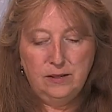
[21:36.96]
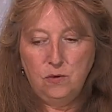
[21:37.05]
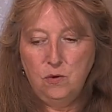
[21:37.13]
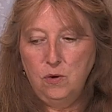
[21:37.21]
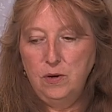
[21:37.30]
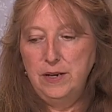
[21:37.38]

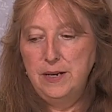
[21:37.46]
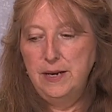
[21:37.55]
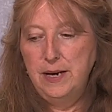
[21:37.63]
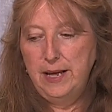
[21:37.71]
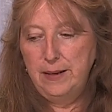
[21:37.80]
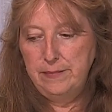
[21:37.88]
cord
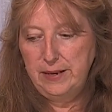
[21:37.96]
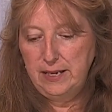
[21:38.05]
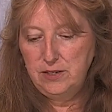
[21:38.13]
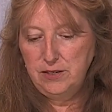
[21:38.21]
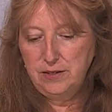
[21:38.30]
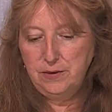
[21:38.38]
and knot
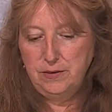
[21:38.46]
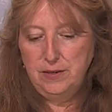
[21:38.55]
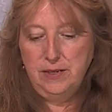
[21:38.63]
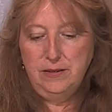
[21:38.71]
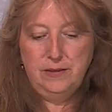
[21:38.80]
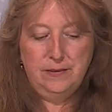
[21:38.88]
magic are
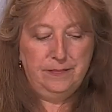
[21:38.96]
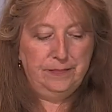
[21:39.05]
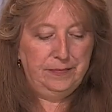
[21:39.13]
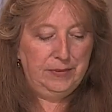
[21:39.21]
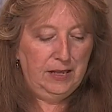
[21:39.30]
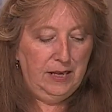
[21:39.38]
this.
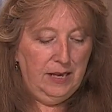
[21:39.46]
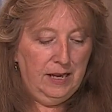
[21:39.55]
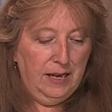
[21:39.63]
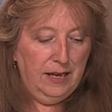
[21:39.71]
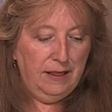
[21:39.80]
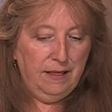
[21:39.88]

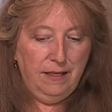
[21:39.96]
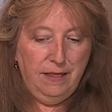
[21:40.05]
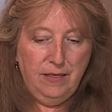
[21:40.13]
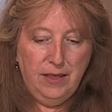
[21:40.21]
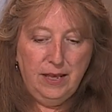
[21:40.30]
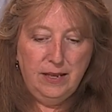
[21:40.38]

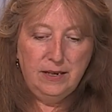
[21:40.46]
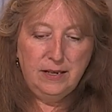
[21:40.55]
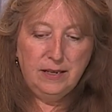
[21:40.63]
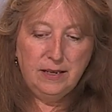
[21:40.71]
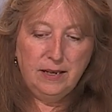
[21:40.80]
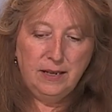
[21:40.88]
Then